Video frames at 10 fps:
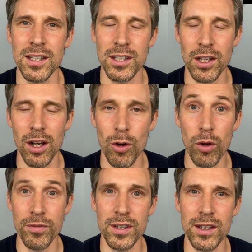
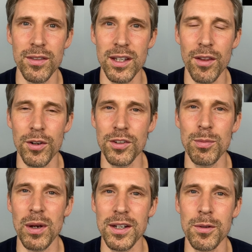of the other
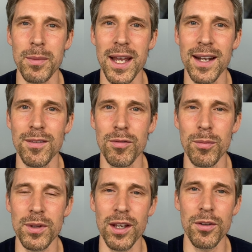Spider-Men
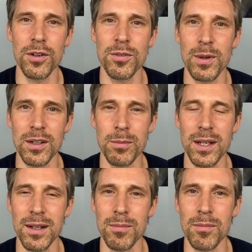from the other
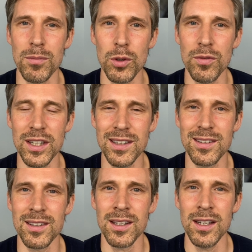Spider-Man
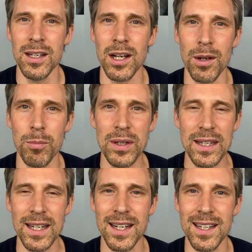movies
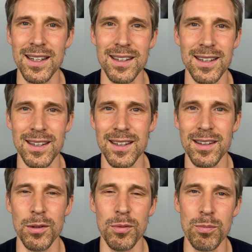being in it, and
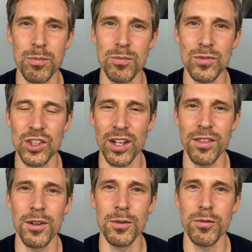they're
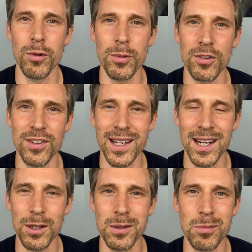shutting those rumors
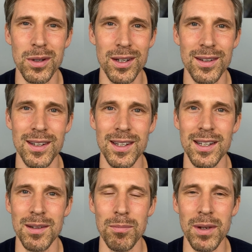down, but
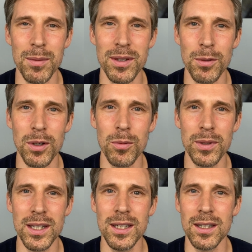maybe they will be.